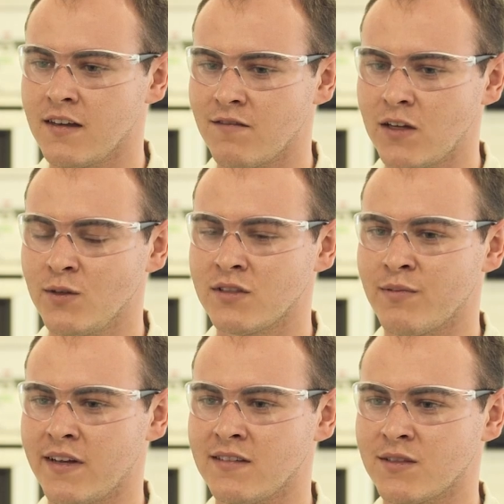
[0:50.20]
If I had to
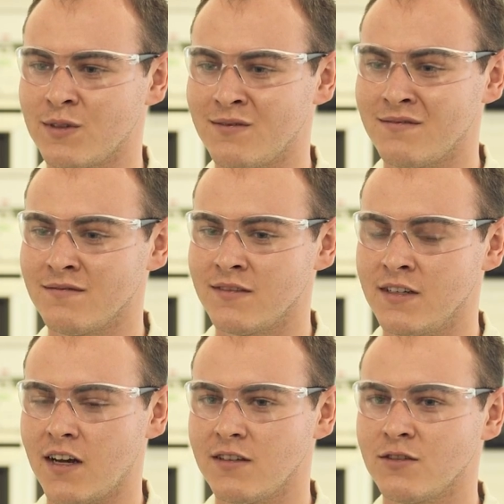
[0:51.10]
explain to someone
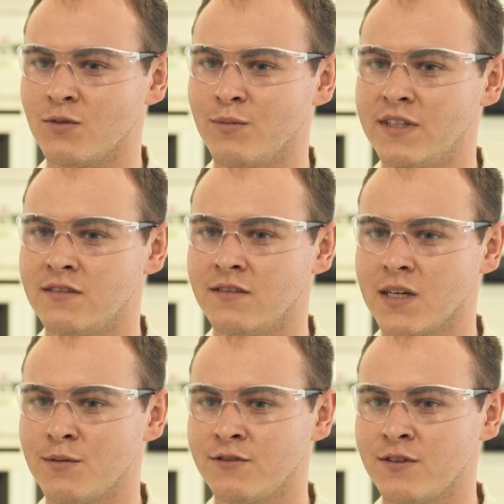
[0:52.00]
in high school what medicinal
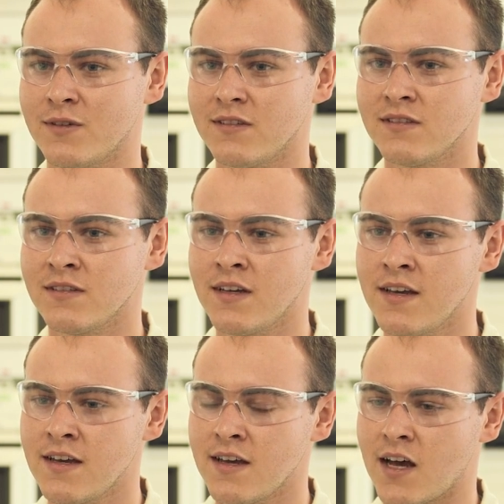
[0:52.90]
chemistry was,
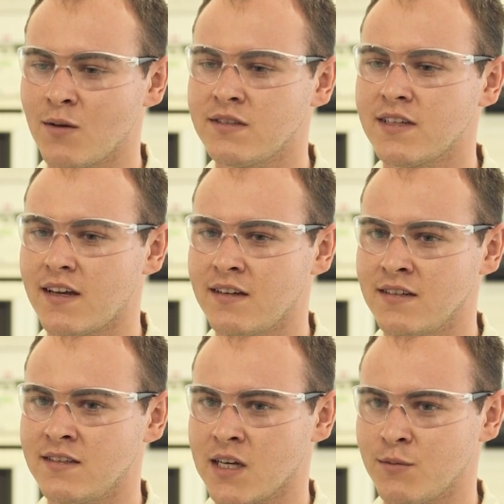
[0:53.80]
I would say
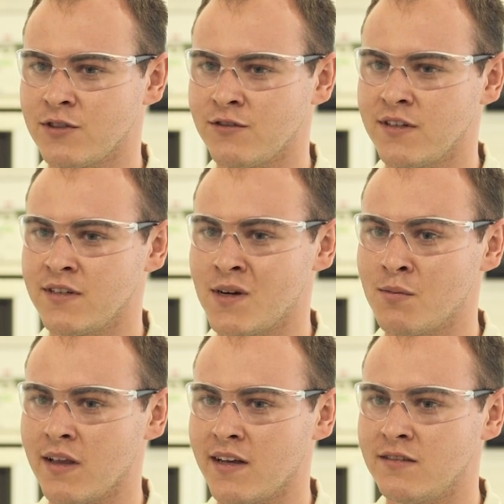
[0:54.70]
it's chemistry
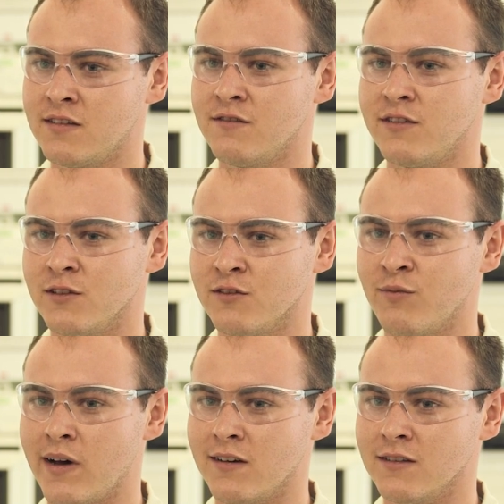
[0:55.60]
applied to the field of
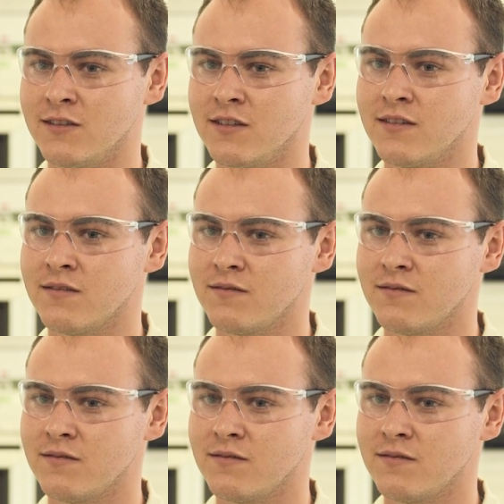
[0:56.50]
biology.